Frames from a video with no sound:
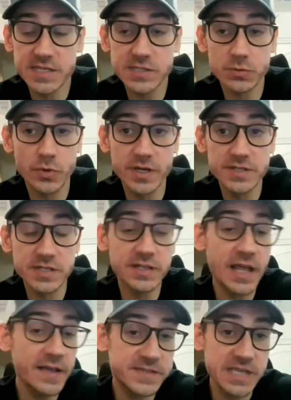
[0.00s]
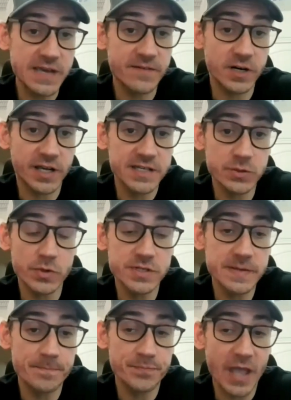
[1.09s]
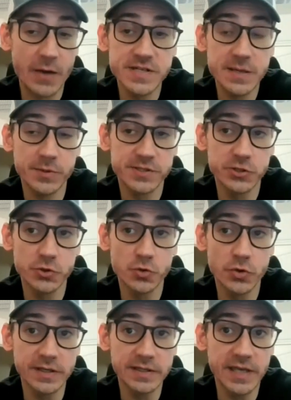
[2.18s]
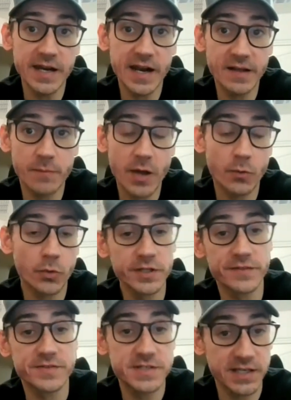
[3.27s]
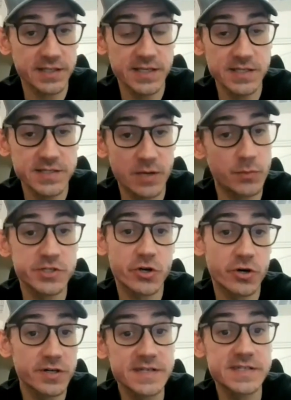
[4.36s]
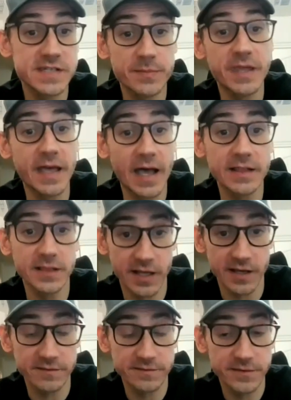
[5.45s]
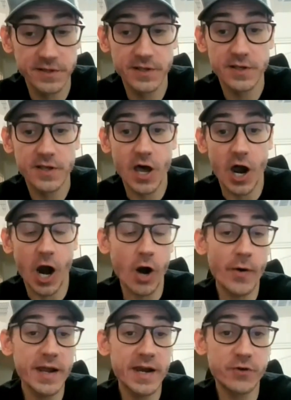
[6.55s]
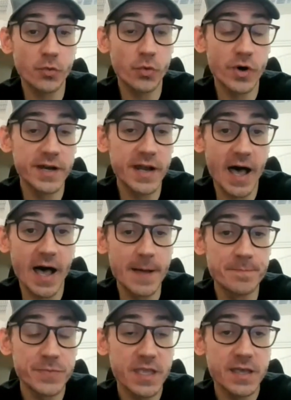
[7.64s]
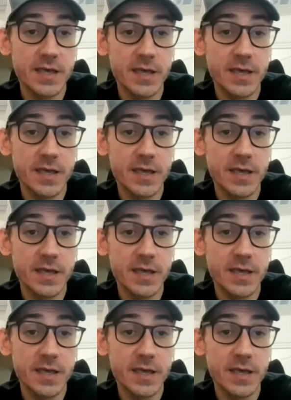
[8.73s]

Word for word: this was a lifesaver because it was I was able to get out of my world of sickness and return to something I love. All right, everyone, uh,